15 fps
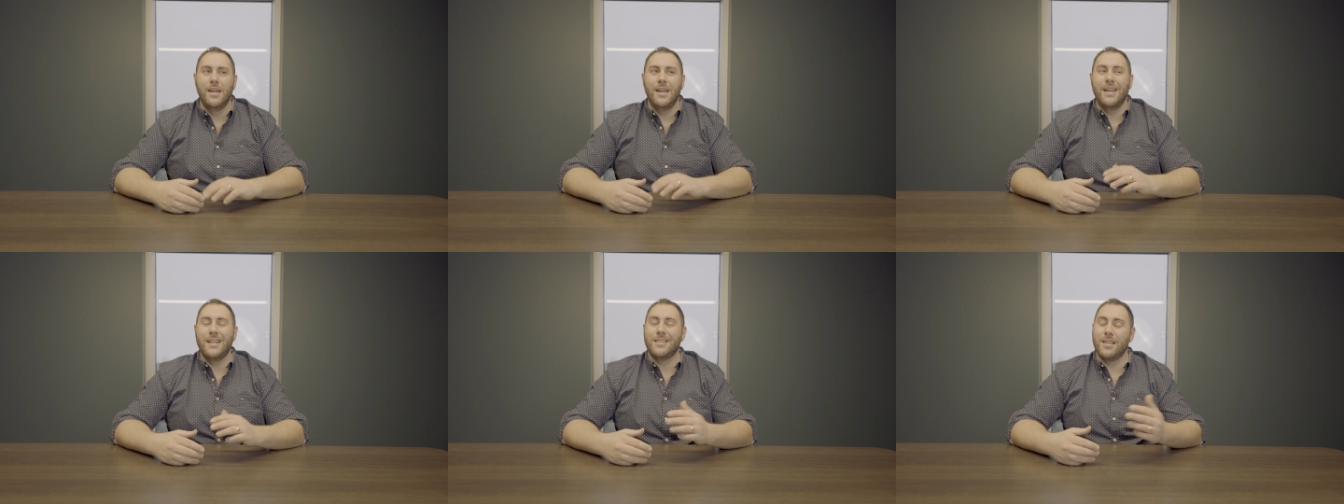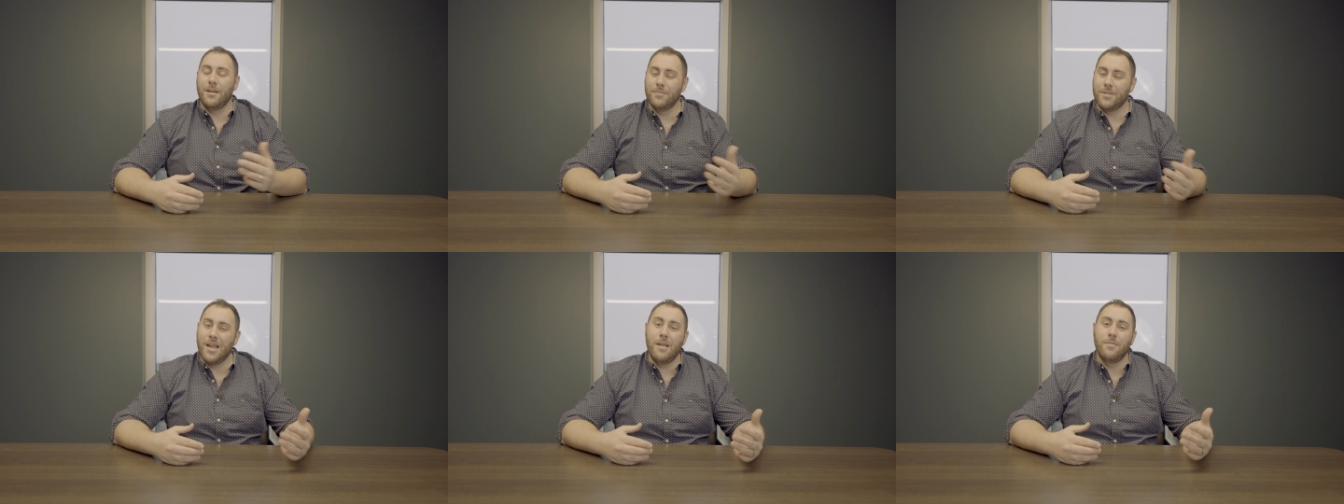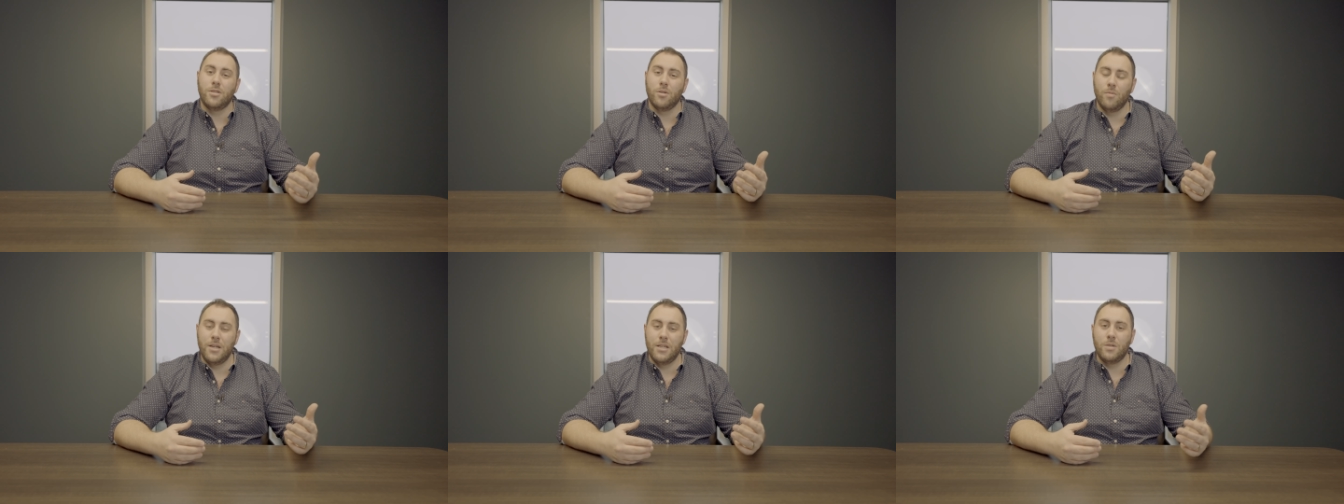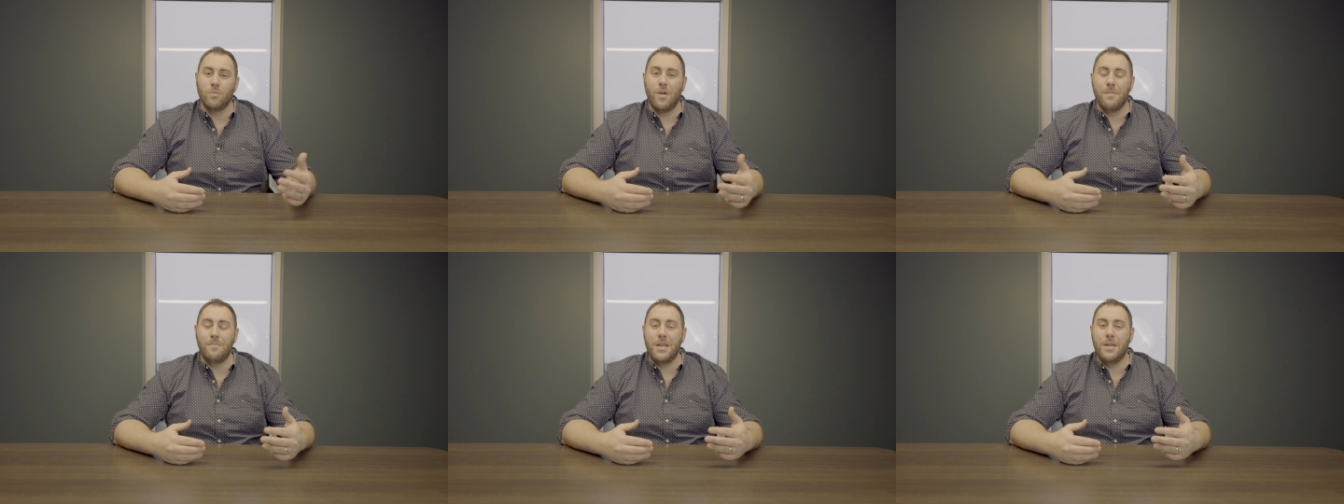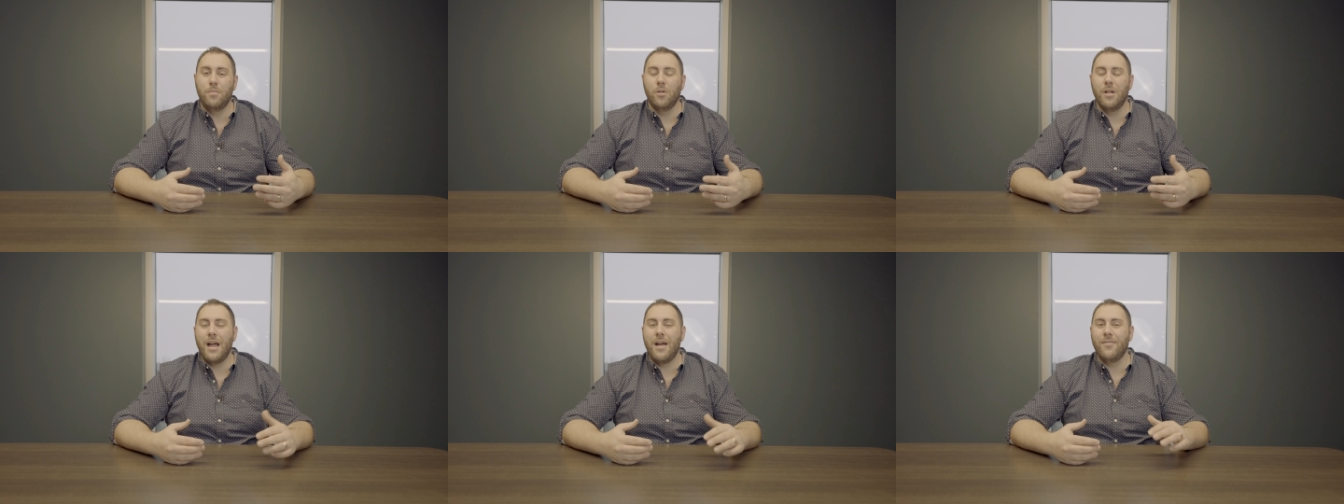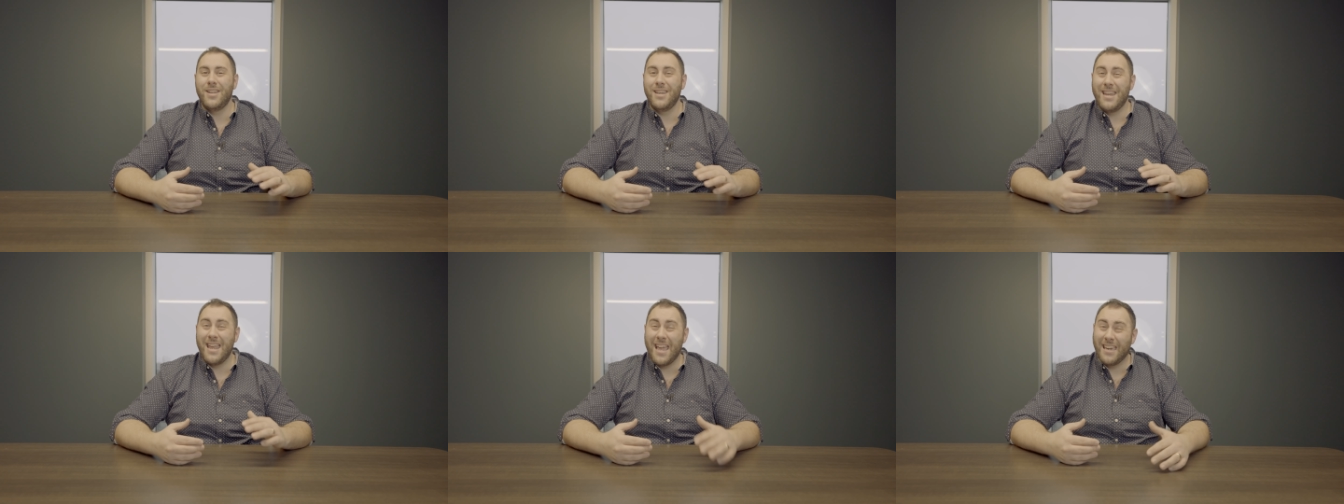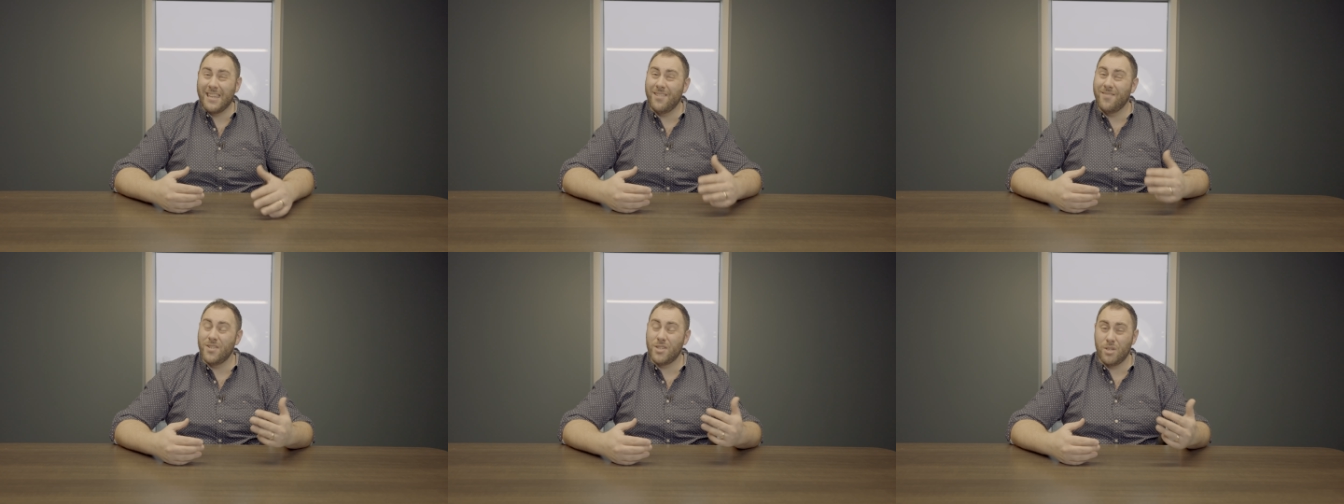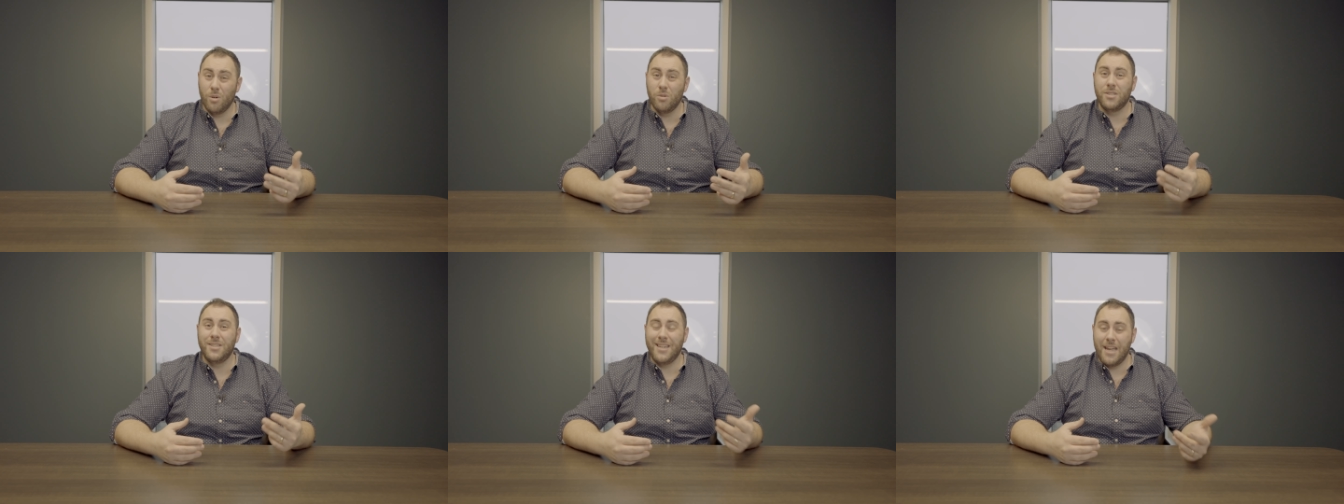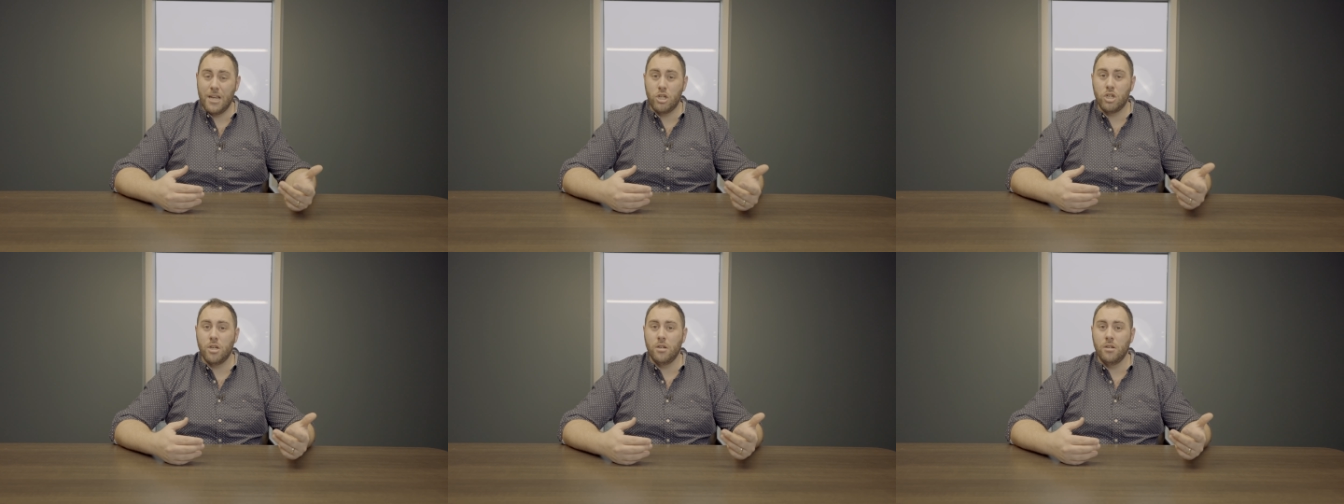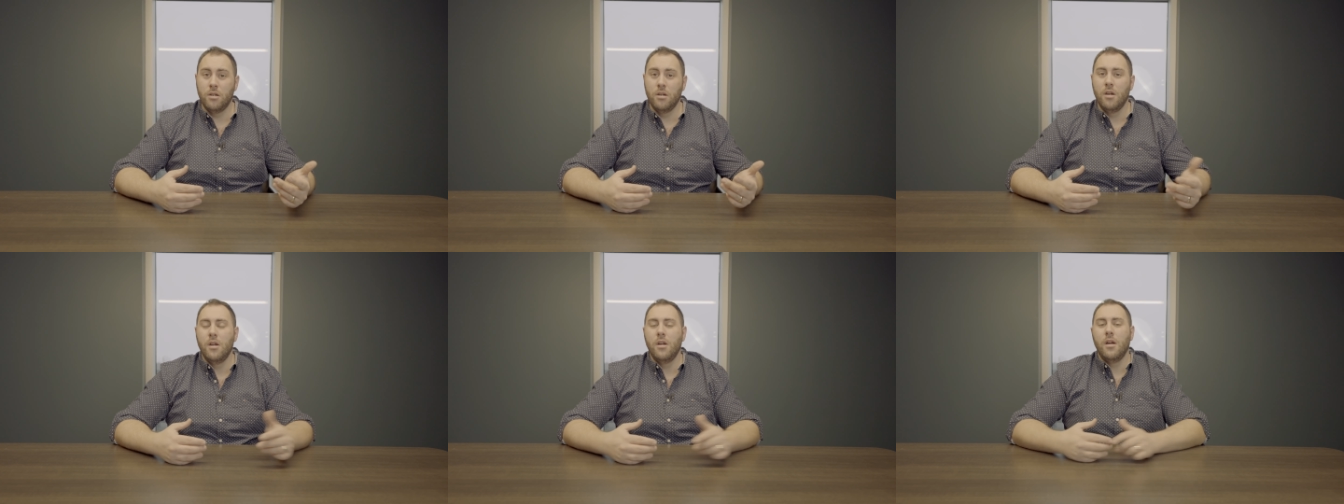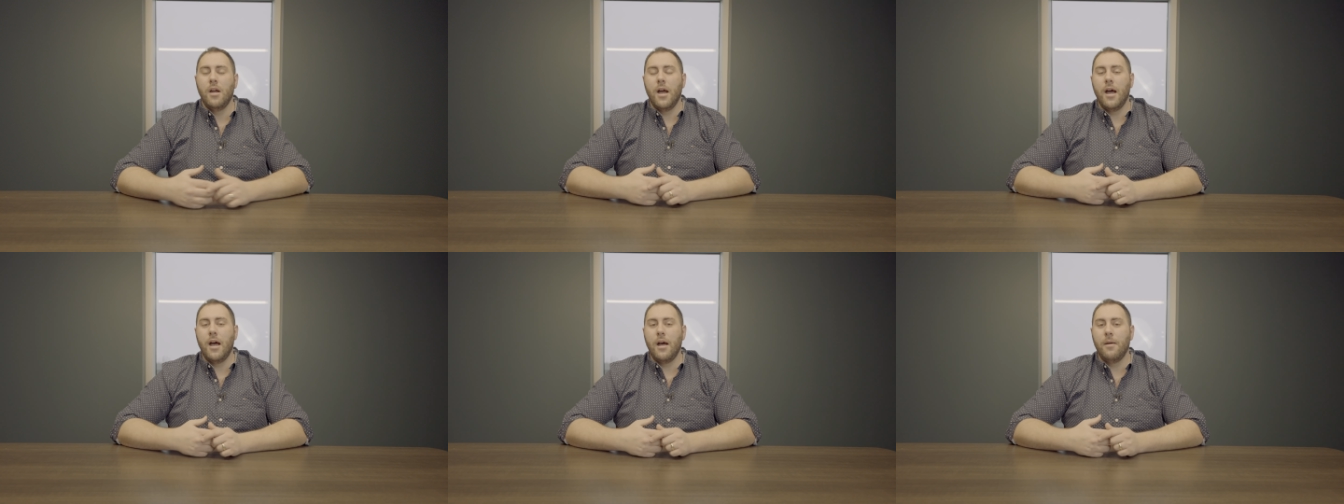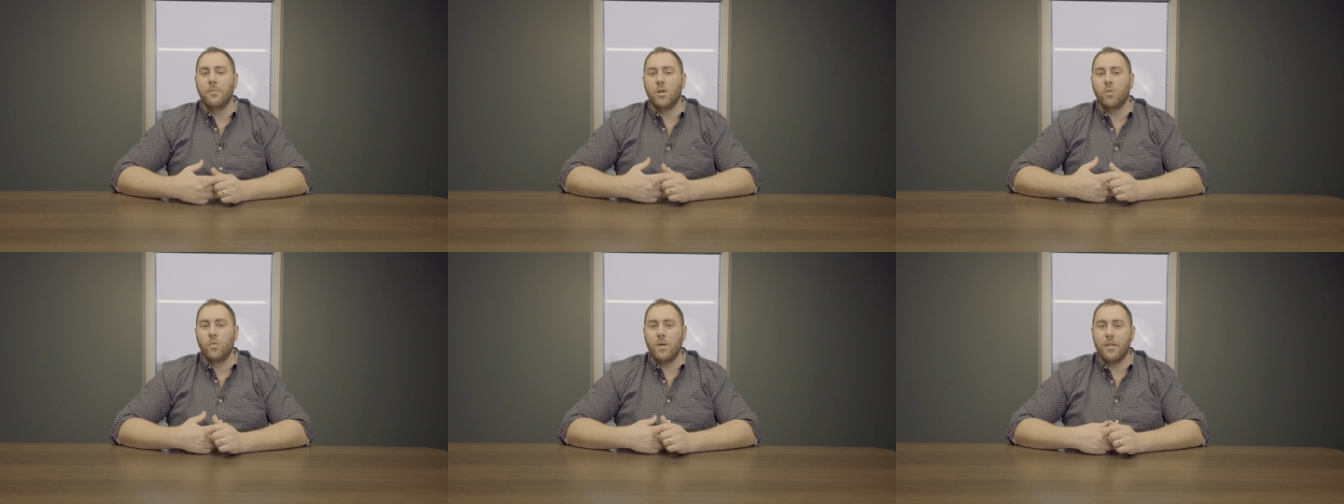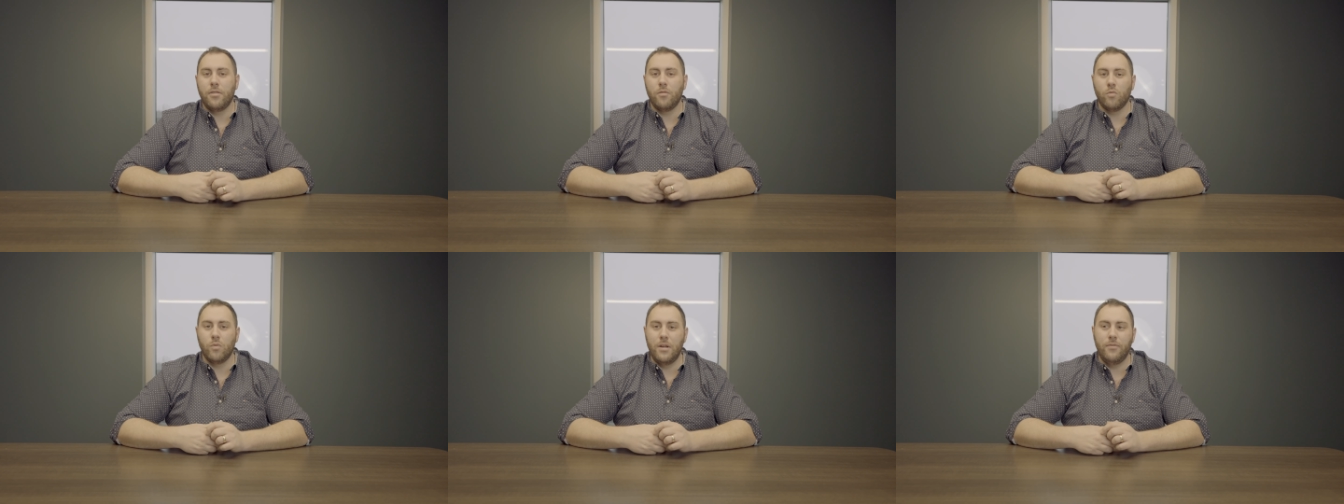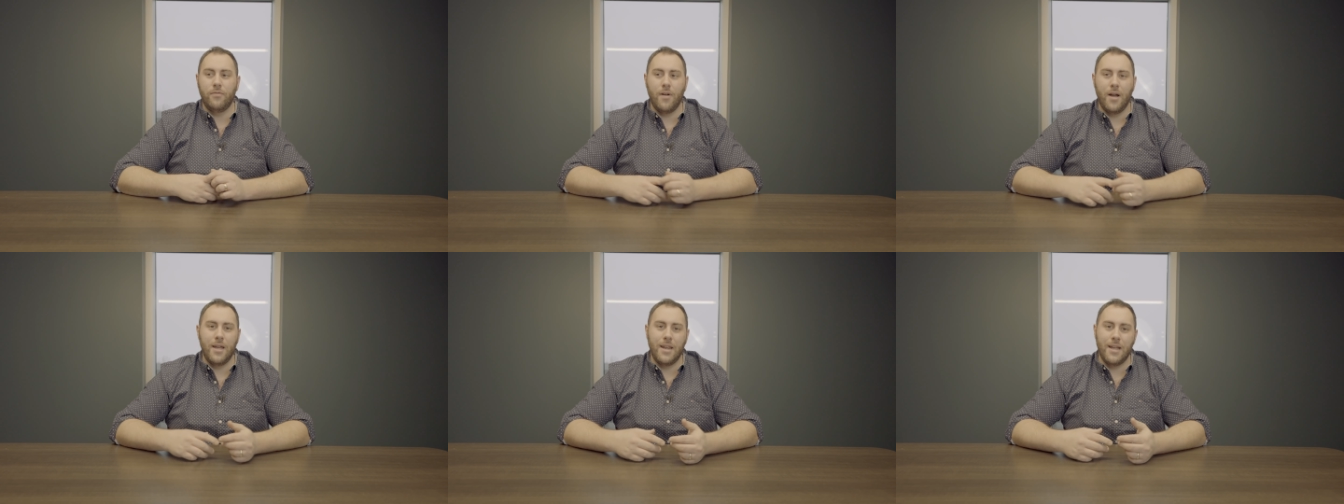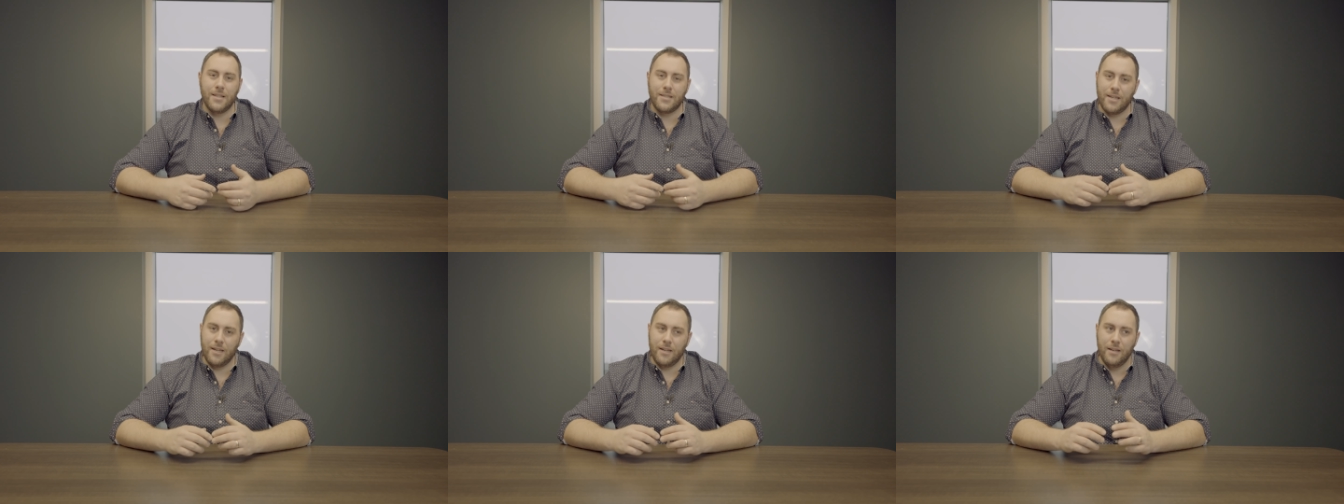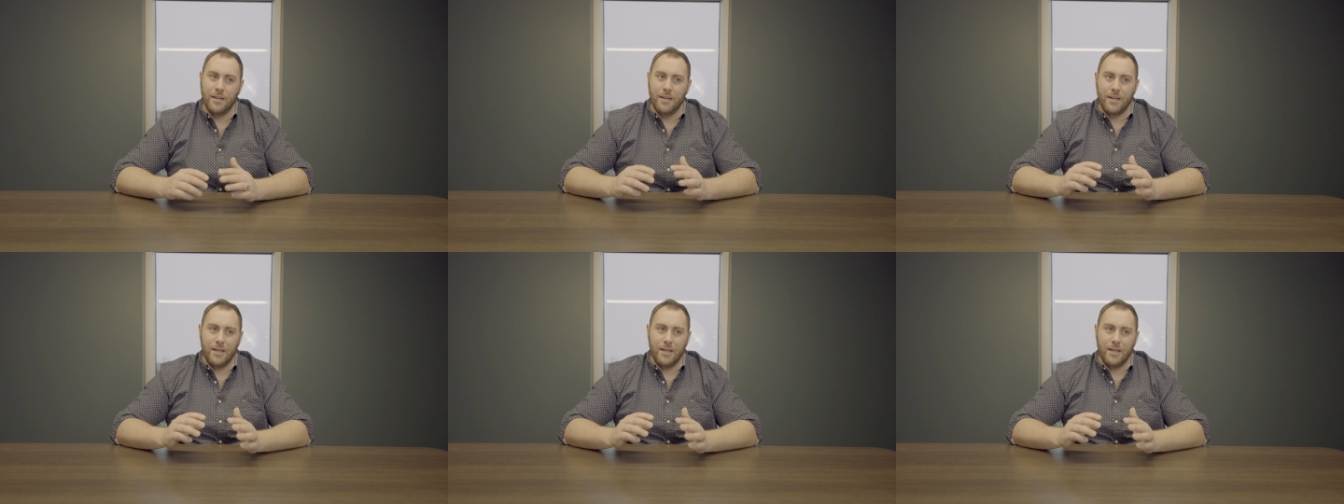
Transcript: It's sometimes the reason why people have a negative association um, with refinancing.